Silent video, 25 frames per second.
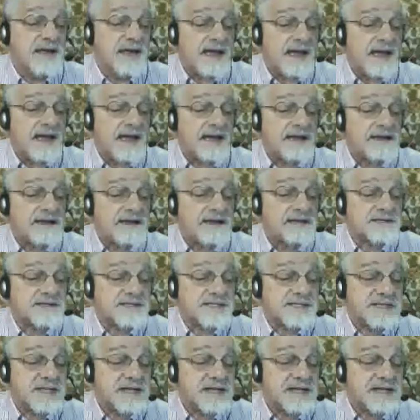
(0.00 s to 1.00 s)
And it
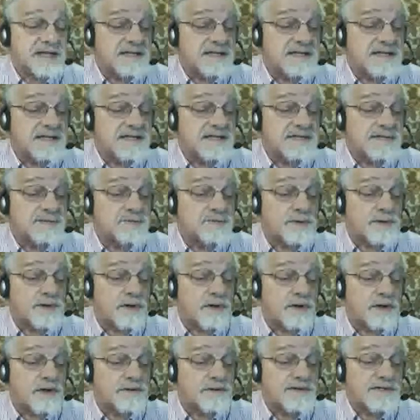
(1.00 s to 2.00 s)
says what
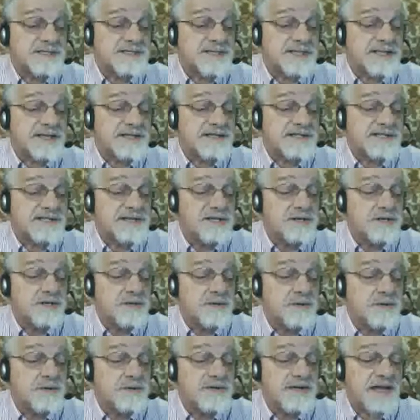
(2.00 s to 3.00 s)
all these things
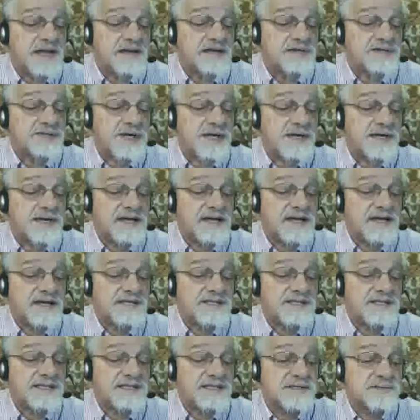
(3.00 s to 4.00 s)
do. Dash A
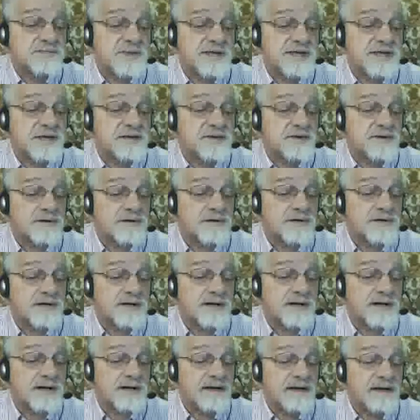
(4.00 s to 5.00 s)
says make an
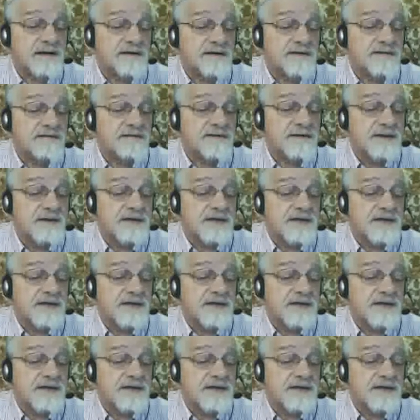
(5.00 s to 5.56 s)
archive.